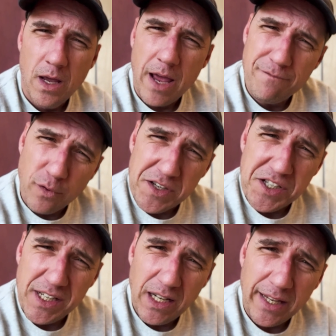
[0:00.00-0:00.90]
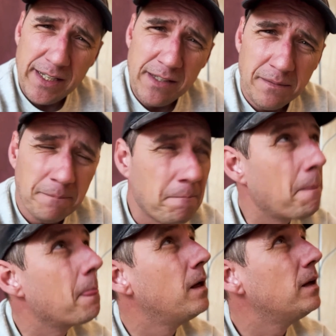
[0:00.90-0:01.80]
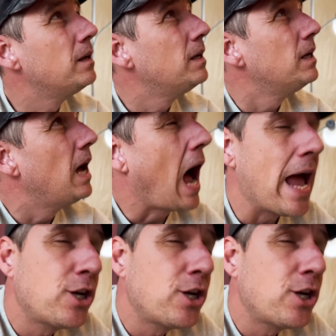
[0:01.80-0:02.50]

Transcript: And for the ceiling, I